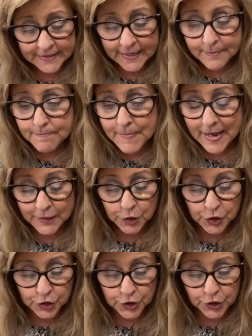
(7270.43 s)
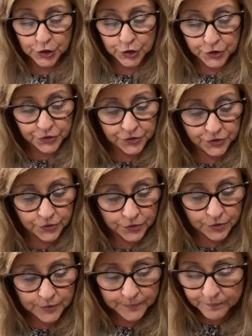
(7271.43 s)
it
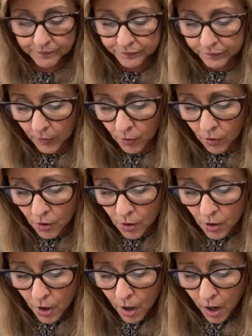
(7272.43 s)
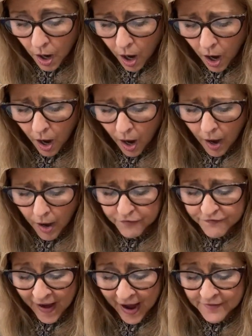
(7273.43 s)
measures uh,
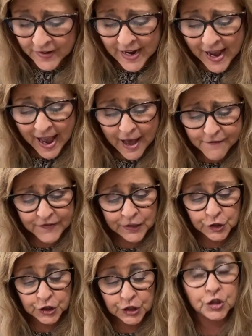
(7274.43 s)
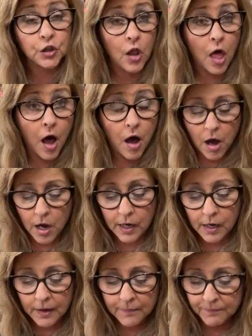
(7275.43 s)
five and a half inches
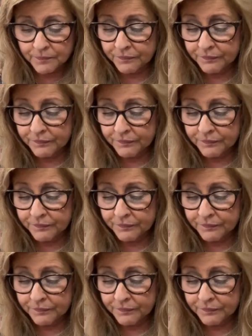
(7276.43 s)
long,